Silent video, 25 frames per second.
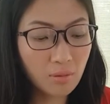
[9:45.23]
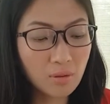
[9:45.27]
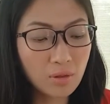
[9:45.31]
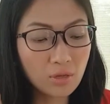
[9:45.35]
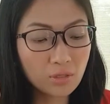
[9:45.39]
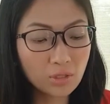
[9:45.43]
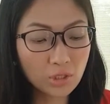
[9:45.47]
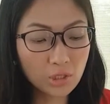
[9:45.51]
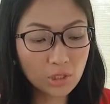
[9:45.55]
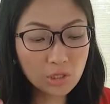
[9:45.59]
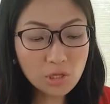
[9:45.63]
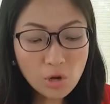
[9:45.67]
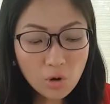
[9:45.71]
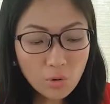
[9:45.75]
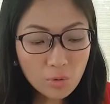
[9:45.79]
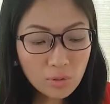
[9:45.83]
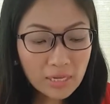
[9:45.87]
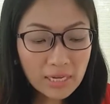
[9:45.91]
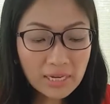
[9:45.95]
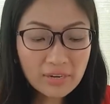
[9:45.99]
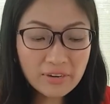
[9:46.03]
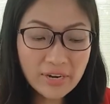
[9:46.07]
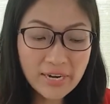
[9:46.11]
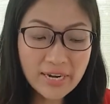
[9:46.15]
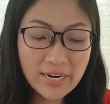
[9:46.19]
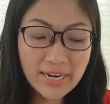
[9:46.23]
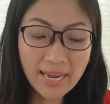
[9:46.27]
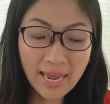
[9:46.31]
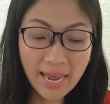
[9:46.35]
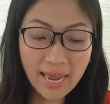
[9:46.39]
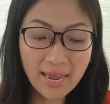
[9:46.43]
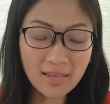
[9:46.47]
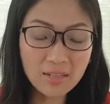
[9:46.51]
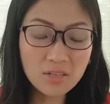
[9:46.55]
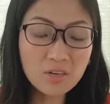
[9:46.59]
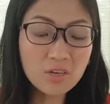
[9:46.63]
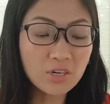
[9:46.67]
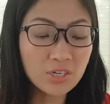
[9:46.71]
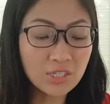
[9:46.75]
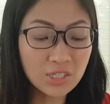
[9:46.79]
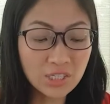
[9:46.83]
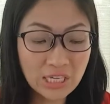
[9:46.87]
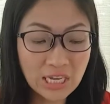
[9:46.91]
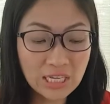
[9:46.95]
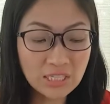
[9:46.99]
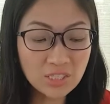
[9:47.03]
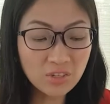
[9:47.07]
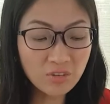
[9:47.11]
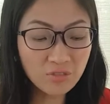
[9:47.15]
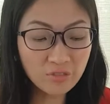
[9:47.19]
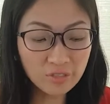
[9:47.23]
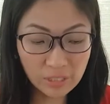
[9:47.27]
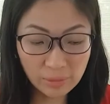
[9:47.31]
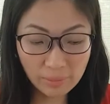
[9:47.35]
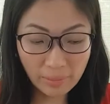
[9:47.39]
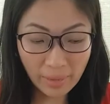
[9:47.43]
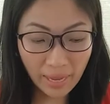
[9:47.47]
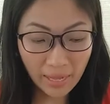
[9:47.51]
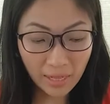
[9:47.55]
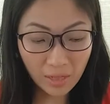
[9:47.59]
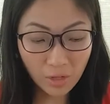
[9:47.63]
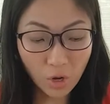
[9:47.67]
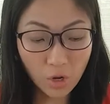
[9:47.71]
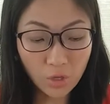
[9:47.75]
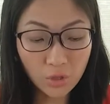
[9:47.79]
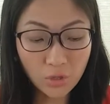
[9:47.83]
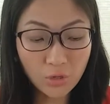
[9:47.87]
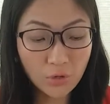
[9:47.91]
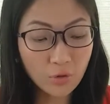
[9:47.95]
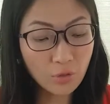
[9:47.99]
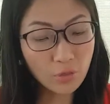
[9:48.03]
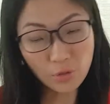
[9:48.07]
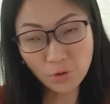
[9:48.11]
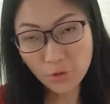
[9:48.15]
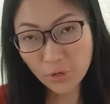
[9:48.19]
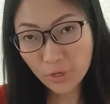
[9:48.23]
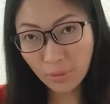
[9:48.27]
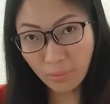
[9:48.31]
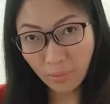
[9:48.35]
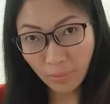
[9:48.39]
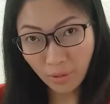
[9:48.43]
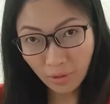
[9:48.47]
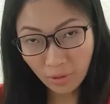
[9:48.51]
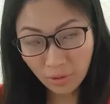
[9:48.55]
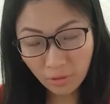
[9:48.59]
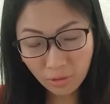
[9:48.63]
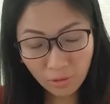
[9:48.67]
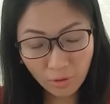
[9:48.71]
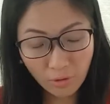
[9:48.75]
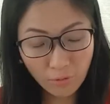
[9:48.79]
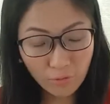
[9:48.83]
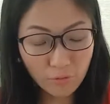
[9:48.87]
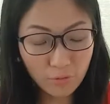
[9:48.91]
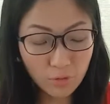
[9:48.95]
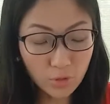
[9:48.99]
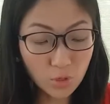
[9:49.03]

slowly regain her sense of smell on her 3rd month of